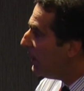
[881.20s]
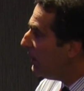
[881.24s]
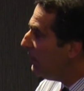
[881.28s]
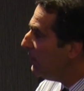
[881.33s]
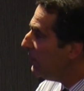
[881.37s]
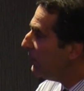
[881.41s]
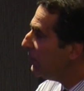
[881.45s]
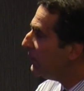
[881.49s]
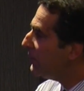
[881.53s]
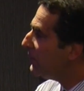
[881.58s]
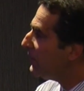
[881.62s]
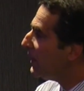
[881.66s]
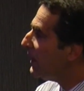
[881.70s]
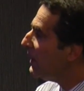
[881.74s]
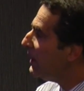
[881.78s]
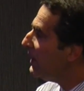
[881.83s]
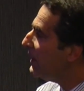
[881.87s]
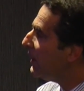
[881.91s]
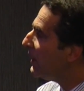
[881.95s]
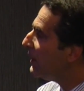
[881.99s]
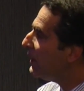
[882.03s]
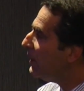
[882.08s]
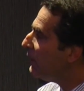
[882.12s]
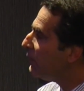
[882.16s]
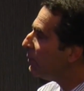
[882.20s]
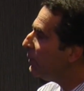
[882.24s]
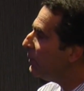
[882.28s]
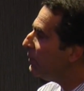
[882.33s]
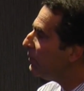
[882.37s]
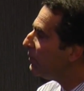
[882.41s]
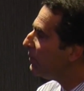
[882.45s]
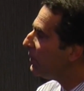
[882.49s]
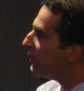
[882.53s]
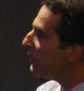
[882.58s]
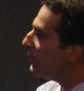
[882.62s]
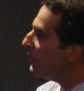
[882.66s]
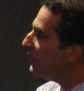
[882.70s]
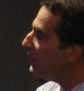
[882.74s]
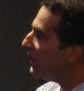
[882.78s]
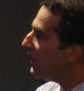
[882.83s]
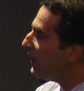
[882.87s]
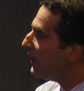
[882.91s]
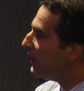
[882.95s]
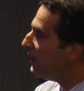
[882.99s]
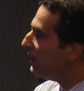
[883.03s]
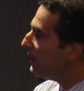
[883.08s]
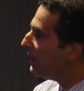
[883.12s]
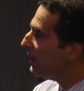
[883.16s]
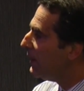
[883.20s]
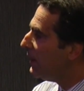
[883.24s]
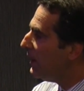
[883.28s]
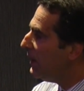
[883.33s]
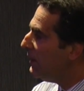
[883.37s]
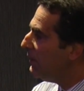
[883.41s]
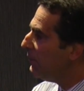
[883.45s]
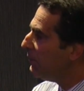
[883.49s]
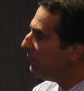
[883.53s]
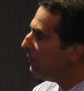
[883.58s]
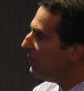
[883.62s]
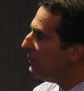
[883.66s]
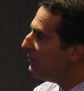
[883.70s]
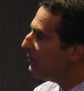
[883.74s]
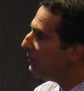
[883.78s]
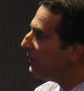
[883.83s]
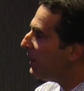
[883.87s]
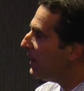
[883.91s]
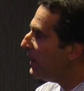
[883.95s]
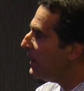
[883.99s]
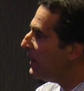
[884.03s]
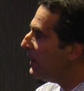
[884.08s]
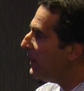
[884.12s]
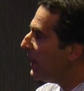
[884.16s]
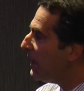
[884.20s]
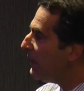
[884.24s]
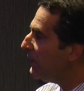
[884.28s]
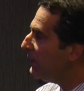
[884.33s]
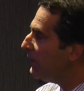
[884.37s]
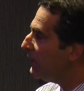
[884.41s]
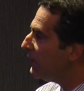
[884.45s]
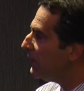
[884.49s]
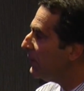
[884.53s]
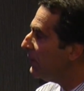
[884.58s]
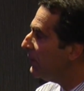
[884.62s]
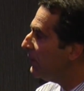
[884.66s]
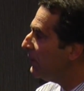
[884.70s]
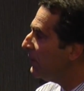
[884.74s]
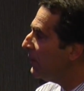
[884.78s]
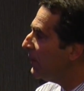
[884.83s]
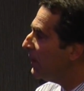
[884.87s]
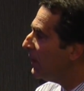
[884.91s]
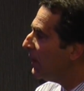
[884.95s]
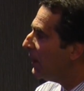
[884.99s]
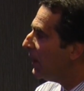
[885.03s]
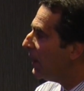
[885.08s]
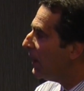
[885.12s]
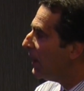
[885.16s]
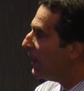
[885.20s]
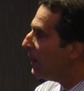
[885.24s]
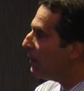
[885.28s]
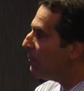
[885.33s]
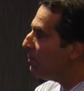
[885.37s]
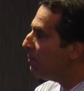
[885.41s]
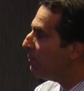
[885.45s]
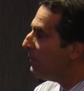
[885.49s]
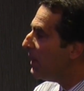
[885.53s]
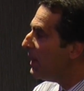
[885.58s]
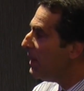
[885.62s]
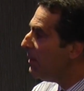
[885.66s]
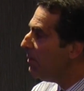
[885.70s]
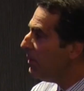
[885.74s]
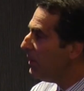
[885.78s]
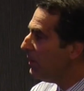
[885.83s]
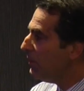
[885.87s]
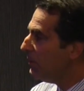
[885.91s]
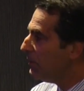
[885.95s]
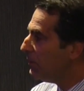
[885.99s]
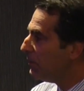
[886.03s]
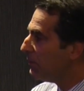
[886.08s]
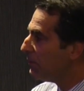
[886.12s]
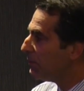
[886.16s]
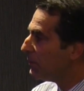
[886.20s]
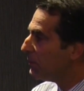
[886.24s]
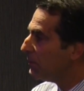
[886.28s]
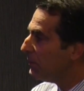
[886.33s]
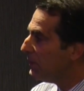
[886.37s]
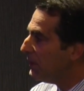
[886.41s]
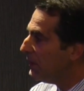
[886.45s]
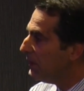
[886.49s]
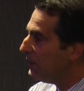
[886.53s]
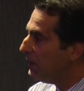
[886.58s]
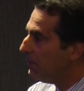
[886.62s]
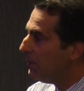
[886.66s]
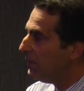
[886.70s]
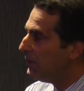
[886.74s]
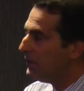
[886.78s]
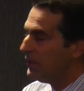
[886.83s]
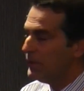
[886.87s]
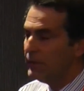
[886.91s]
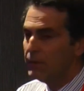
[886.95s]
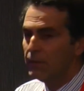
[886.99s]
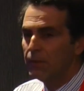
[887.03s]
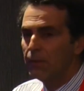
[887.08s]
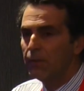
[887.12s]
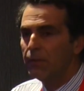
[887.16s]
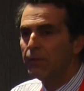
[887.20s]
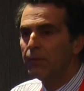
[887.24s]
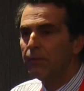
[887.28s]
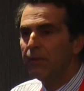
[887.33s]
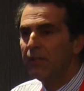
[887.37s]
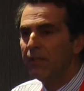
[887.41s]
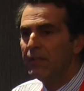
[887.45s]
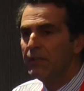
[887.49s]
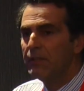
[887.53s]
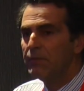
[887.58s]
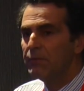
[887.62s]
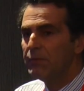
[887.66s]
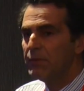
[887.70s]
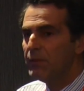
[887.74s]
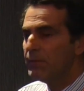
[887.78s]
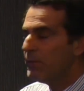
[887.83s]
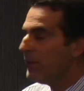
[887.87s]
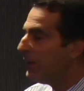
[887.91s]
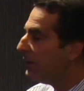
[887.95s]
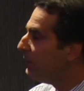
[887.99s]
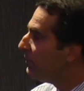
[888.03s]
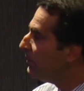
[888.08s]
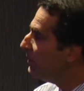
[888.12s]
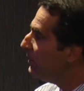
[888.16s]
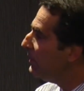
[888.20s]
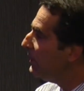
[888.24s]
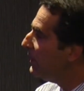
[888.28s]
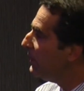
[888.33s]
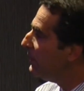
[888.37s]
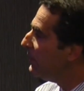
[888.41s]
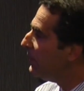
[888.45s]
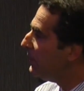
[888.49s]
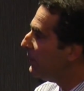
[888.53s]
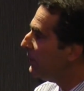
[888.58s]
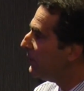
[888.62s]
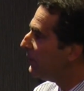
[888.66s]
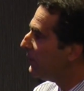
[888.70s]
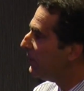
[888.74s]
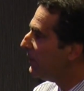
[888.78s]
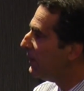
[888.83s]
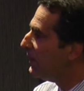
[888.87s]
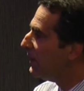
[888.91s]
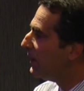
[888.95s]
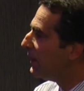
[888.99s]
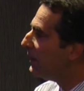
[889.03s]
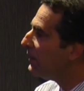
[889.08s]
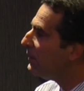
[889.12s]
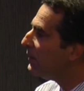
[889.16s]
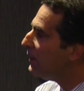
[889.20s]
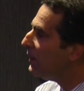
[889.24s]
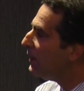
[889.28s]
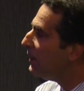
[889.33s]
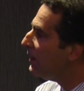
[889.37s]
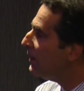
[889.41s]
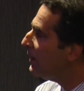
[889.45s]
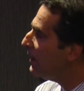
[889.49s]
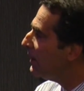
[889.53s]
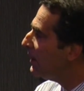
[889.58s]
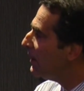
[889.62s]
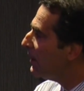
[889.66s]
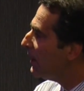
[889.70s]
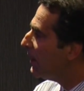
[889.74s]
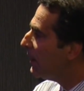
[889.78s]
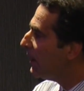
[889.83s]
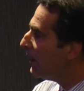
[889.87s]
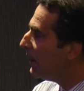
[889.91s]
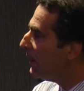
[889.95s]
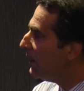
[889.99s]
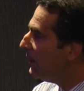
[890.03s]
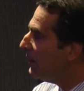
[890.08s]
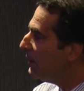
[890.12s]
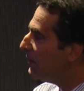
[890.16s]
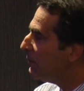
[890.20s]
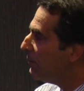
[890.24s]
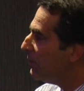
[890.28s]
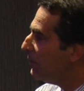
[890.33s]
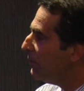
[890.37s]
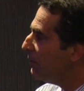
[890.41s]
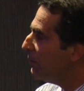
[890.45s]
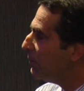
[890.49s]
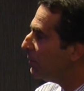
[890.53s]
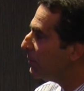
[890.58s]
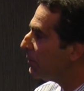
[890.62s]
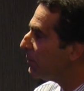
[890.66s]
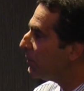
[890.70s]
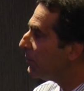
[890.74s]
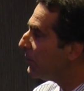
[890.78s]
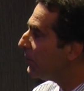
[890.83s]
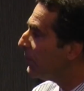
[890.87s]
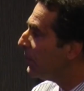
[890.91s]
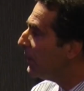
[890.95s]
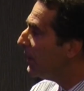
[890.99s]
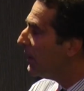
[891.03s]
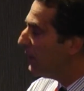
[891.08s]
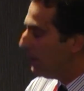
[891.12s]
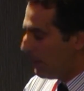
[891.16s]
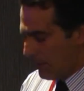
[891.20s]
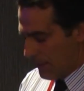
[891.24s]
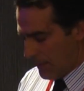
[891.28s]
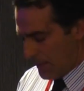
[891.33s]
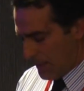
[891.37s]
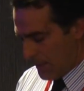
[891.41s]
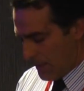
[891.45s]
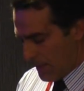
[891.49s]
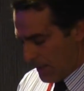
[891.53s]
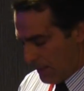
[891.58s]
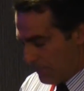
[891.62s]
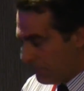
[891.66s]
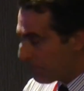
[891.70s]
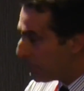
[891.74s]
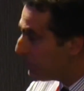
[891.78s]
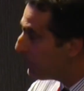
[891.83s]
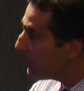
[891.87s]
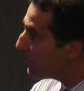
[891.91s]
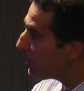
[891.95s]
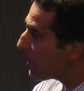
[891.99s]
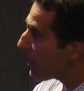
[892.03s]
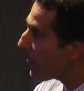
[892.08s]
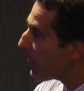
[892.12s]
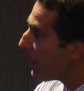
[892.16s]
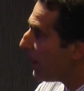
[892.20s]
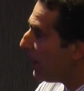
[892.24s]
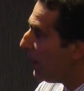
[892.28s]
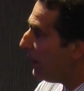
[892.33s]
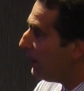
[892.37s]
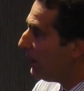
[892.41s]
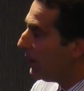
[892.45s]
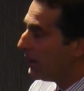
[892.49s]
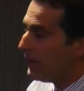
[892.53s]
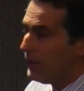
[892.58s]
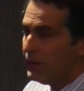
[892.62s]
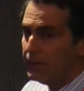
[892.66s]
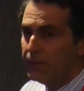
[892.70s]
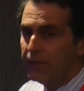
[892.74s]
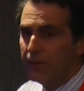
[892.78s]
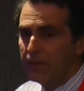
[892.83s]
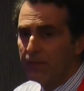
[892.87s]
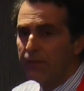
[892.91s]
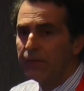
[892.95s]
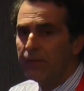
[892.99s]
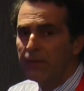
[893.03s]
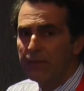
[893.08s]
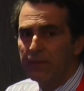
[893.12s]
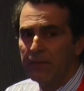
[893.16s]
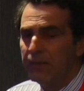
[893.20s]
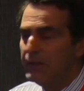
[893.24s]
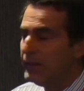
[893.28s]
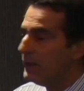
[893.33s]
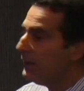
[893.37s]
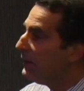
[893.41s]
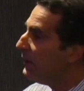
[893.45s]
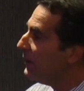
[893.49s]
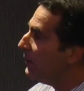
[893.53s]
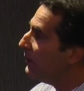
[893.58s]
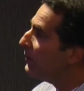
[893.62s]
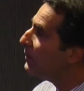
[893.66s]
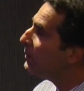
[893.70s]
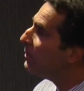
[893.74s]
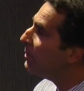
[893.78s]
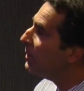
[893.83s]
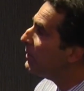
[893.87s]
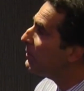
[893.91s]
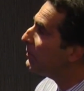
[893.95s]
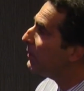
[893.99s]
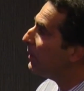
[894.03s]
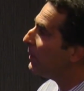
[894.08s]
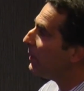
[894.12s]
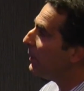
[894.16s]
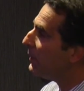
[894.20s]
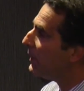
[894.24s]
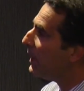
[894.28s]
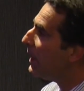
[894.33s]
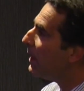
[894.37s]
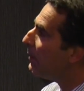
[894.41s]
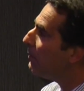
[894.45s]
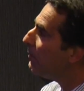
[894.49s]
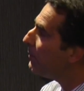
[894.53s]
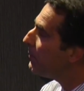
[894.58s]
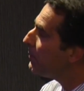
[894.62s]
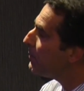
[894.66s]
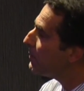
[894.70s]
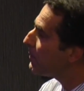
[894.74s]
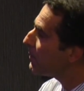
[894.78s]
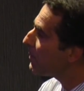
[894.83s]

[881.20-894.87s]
in this study, I guess we showed that N3 fatty acids may be useful in limiting low-grade inflammation in these CKD individuals, and I guess that's something that needs to be followed up.